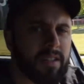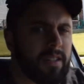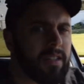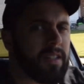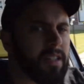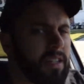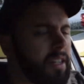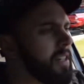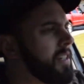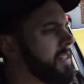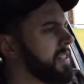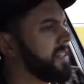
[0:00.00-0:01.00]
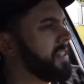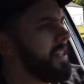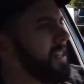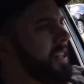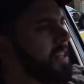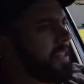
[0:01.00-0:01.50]

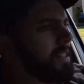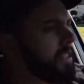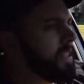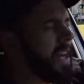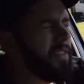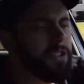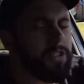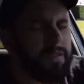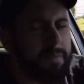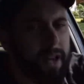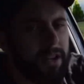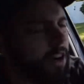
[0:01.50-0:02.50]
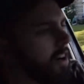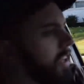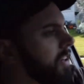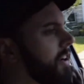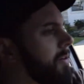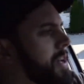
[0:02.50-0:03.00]
I haven't driven my car
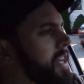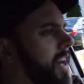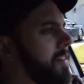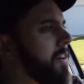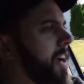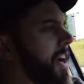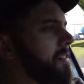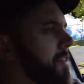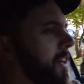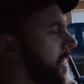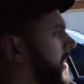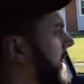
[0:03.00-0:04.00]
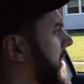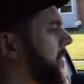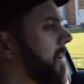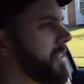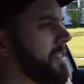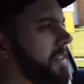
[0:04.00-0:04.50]
like all week and I forgot how fucking loud it
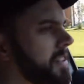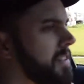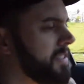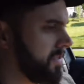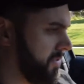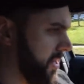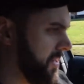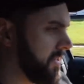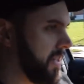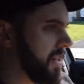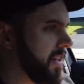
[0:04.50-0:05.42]
was. It's crazy.